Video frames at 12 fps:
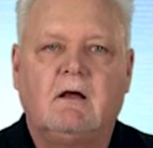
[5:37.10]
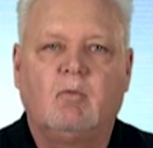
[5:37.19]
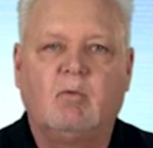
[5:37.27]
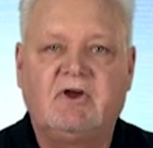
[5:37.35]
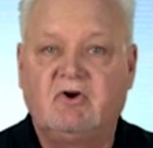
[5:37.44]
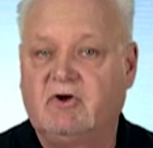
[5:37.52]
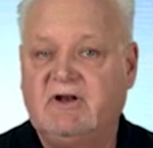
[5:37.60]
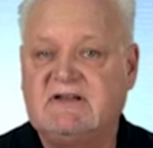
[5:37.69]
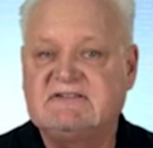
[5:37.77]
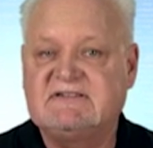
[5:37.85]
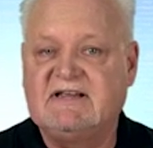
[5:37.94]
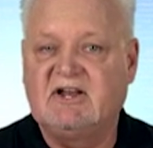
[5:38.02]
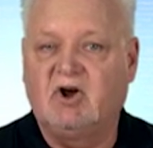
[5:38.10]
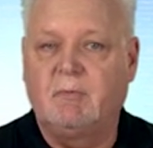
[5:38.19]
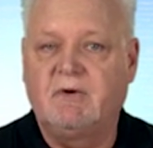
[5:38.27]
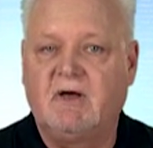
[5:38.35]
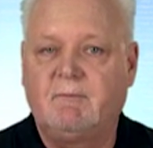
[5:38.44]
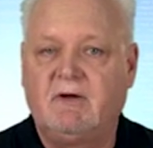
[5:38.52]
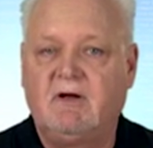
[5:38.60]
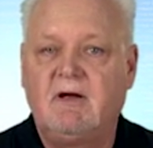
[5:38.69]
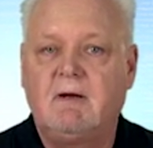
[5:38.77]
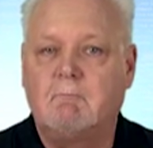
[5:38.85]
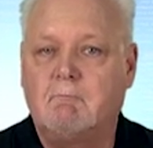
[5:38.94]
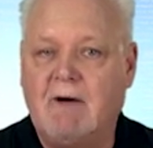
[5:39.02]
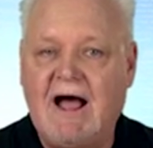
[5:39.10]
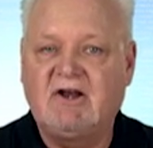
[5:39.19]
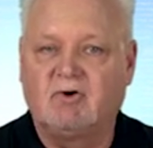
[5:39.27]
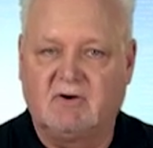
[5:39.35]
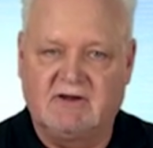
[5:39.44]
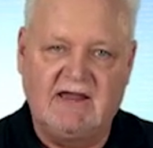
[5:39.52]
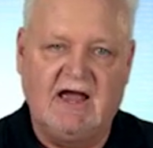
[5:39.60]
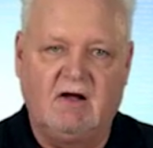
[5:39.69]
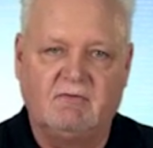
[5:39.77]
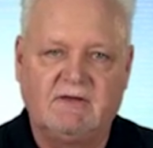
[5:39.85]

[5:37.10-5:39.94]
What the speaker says: We could instead open up a minor account.